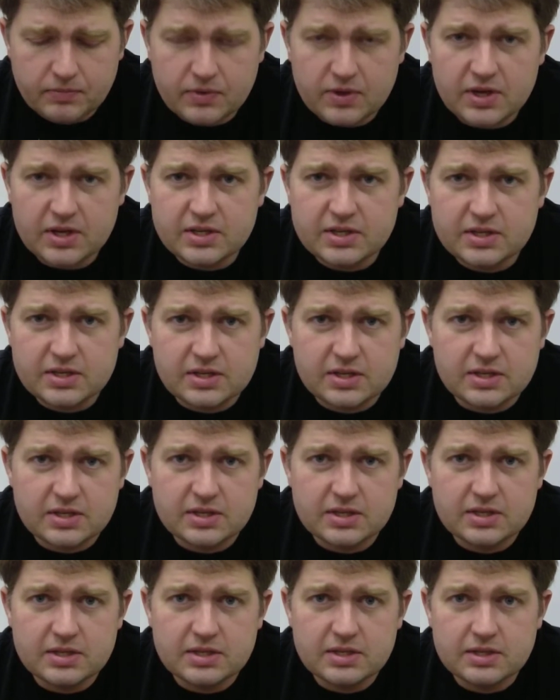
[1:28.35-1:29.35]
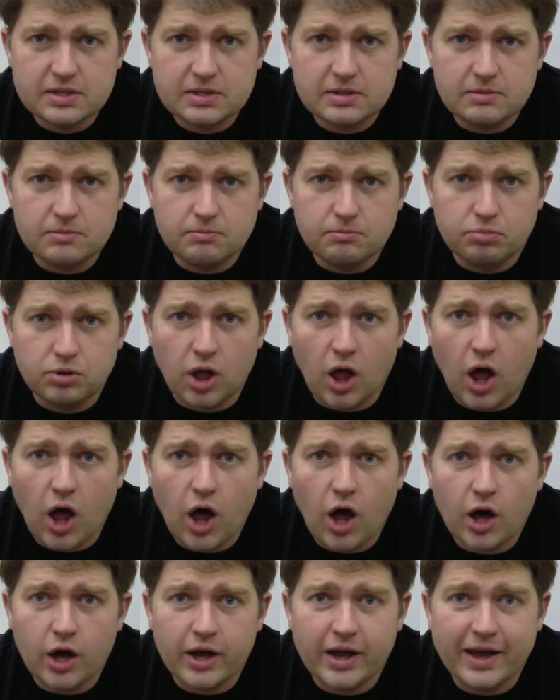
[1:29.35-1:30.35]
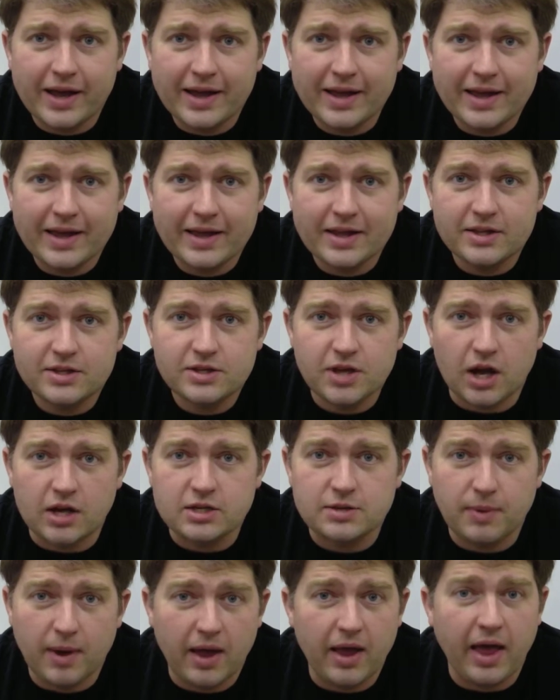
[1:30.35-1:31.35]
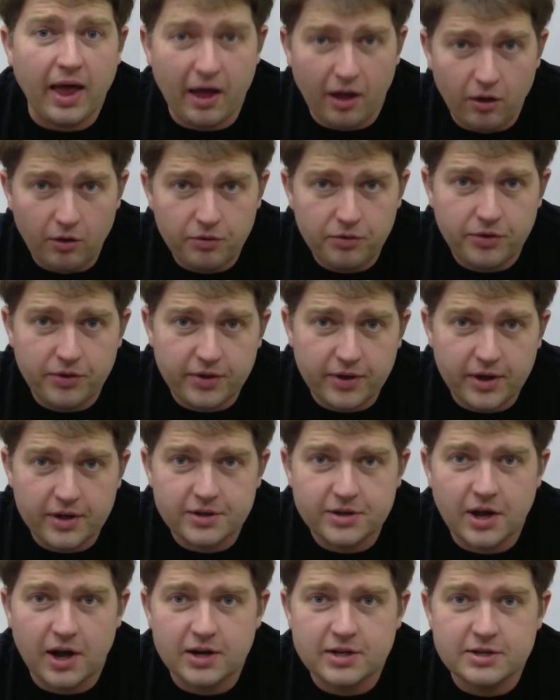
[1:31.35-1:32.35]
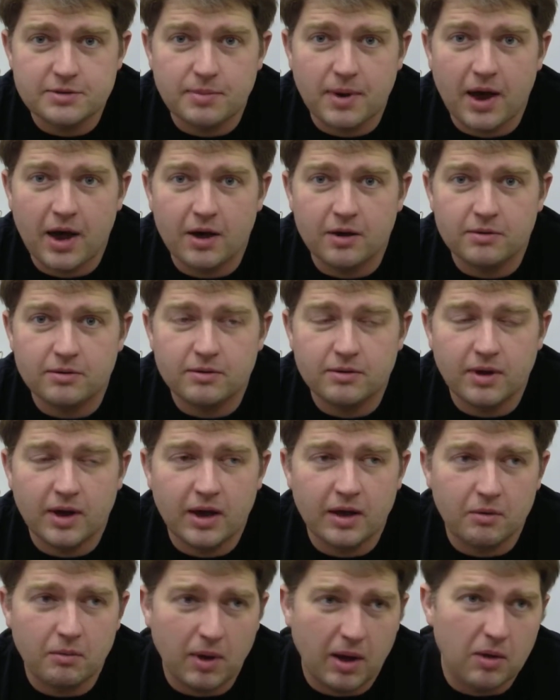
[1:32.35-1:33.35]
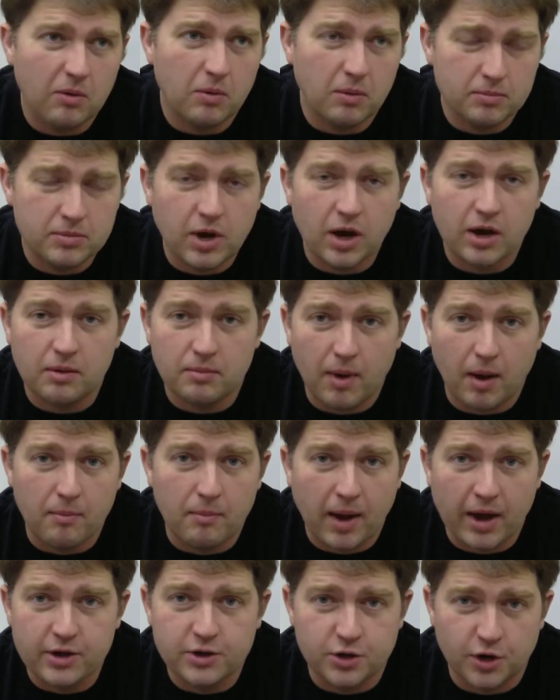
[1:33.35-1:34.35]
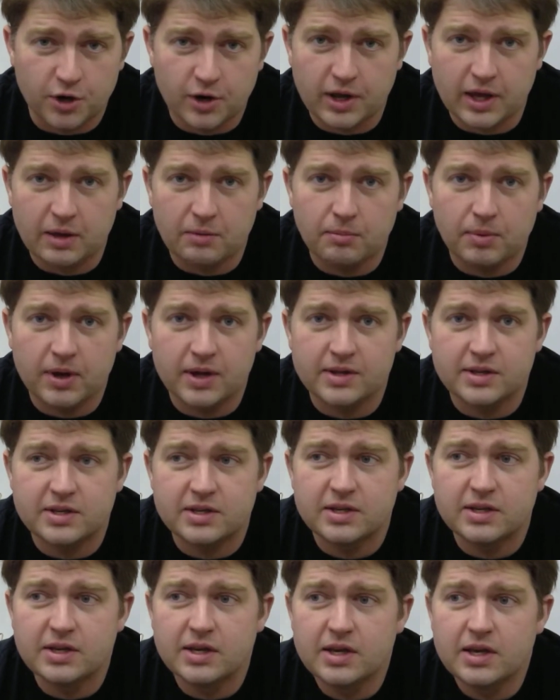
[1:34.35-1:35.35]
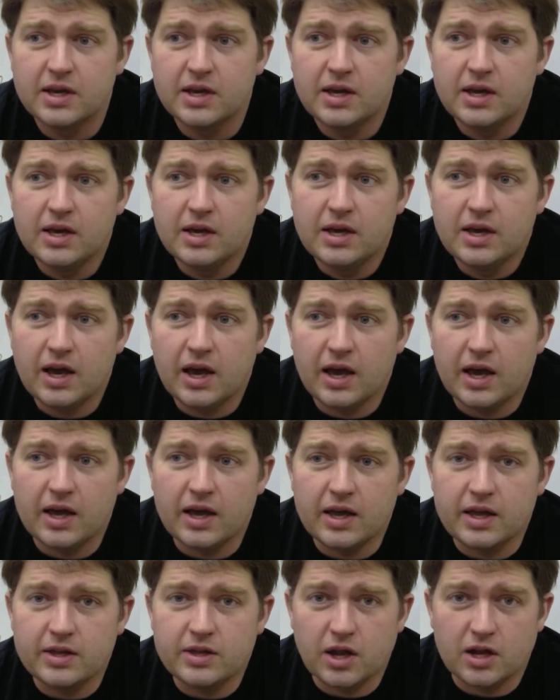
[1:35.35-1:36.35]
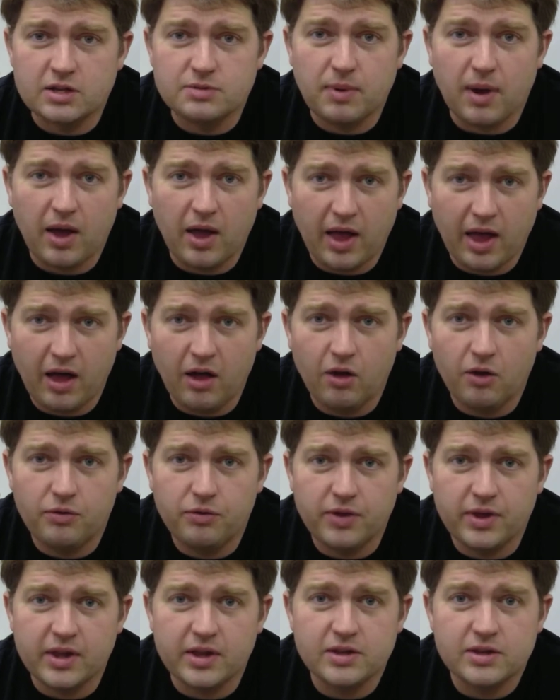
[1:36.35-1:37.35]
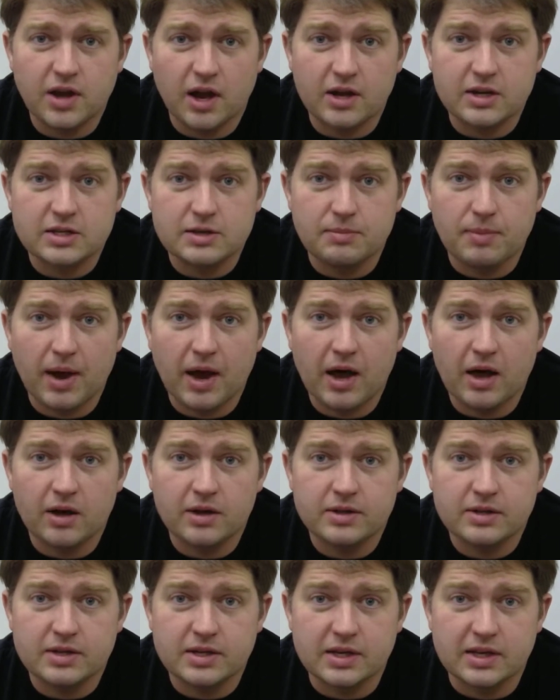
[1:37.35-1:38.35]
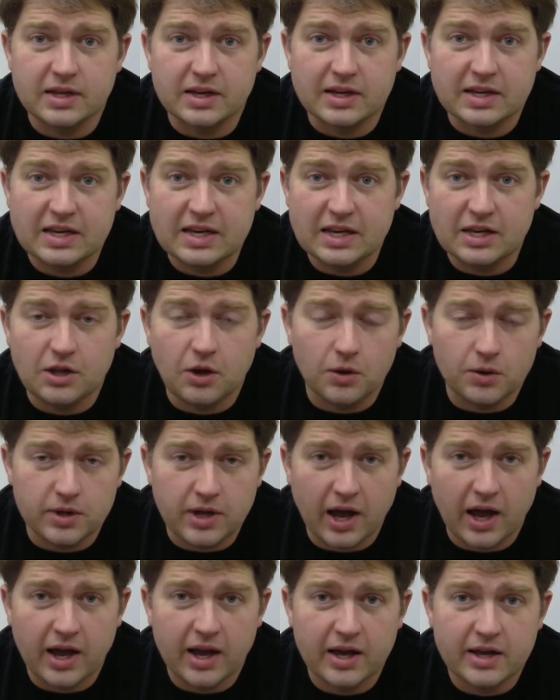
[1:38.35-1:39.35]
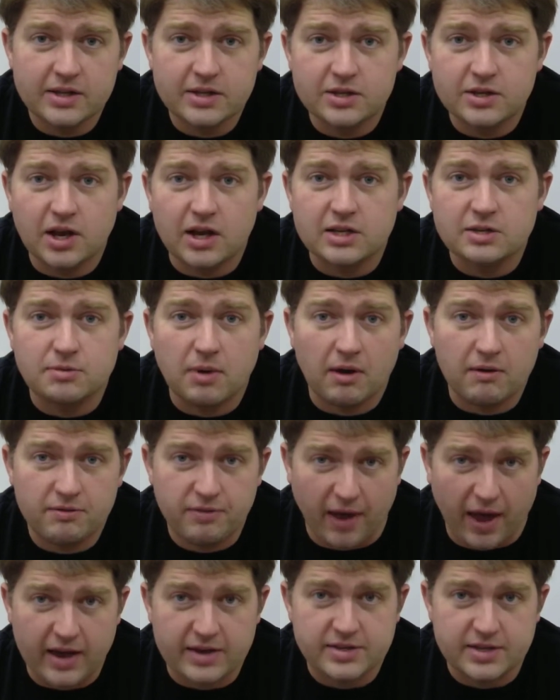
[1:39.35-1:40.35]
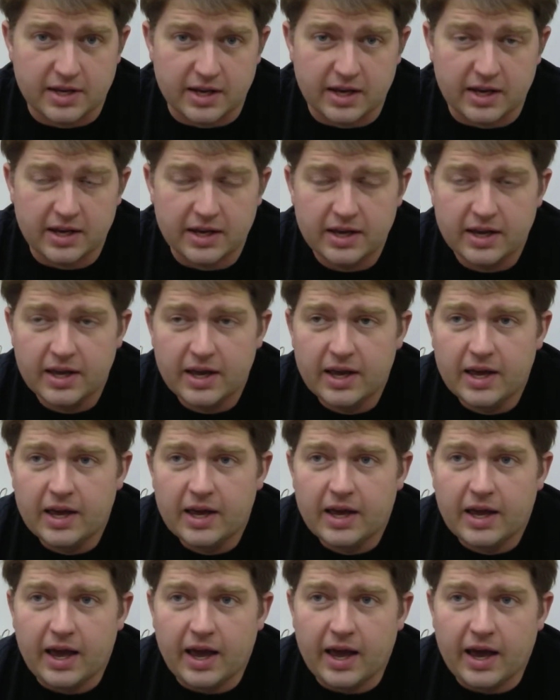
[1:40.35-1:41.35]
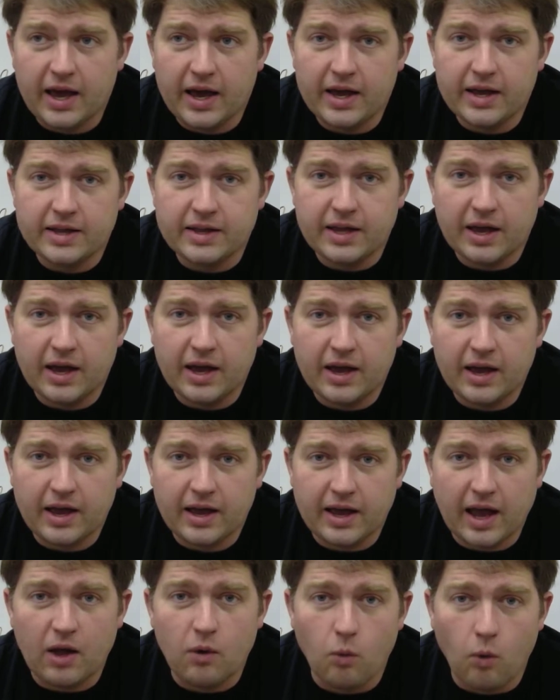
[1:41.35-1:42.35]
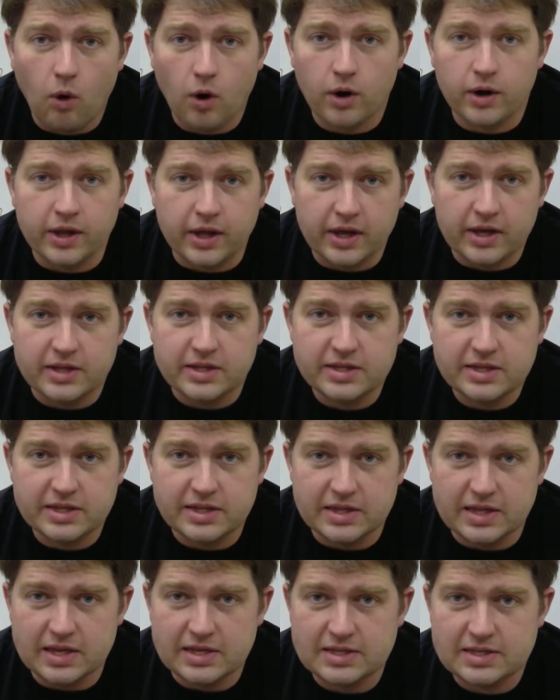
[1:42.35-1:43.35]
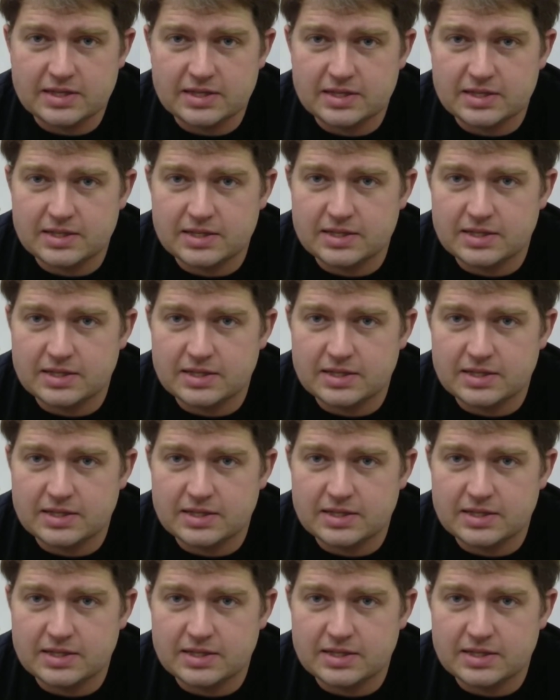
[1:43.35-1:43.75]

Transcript: This blog talks about health, and talks about well, I'm talking about my journey, but it talks about health, and it talks about the keto diet. It talks about fasting, and I gotta warn you, this